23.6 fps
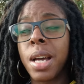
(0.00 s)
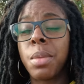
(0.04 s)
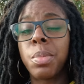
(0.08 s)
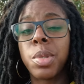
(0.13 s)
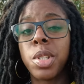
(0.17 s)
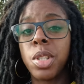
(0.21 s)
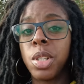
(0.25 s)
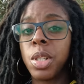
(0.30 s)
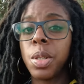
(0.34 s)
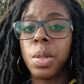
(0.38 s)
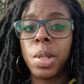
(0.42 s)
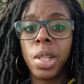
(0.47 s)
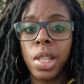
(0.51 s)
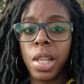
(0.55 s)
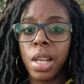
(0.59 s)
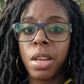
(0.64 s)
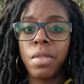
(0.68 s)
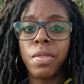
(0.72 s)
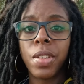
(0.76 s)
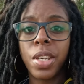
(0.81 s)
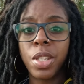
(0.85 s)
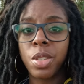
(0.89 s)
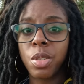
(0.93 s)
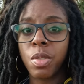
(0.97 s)
absolutely
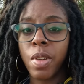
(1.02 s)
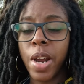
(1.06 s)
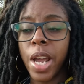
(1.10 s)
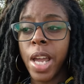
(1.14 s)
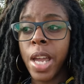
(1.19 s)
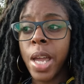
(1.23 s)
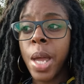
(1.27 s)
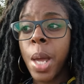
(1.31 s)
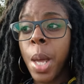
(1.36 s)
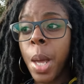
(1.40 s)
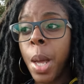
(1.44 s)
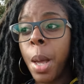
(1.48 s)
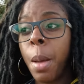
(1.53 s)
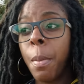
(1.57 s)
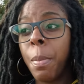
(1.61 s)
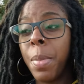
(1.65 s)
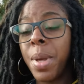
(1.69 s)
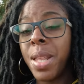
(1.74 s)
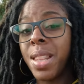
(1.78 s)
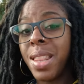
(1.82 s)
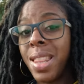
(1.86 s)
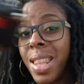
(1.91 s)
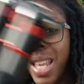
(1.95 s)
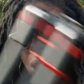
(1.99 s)
love, it's great.
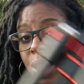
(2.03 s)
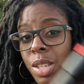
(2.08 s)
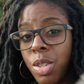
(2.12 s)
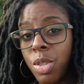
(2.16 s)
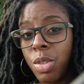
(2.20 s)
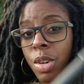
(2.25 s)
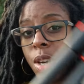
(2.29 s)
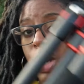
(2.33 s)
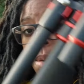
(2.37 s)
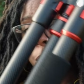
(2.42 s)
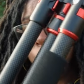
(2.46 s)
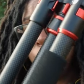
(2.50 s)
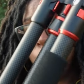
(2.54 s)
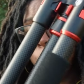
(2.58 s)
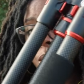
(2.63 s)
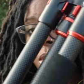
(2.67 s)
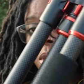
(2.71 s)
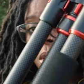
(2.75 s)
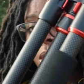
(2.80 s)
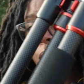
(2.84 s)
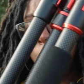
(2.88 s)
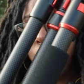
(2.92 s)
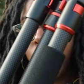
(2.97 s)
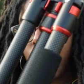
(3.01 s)
But this
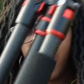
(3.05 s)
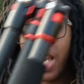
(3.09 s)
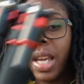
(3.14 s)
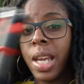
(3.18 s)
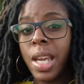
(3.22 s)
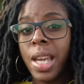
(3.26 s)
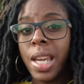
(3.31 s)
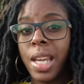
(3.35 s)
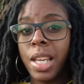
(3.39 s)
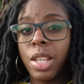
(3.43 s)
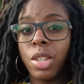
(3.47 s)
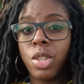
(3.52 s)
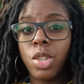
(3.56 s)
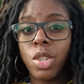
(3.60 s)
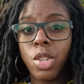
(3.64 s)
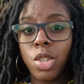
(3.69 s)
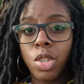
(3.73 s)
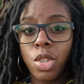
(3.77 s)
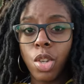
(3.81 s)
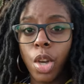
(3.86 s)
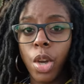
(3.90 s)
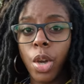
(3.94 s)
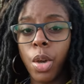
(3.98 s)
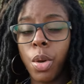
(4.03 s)
tripod is
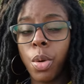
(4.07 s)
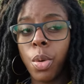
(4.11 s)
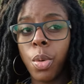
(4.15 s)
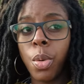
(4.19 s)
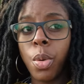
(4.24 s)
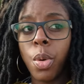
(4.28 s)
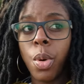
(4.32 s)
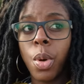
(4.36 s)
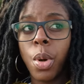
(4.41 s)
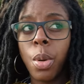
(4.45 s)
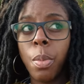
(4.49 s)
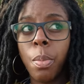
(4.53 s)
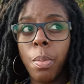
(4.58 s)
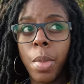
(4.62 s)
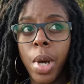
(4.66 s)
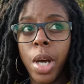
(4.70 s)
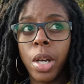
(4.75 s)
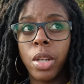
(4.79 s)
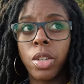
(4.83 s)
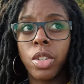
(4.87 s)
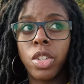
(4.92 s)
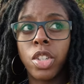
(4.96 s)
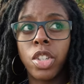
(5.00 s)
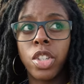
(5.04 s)
so
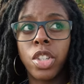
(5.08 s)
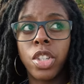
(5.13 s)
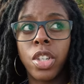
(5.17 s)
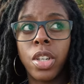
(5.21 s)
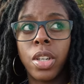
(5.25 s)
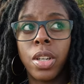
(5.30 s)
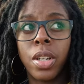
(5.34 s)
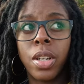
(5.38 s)
much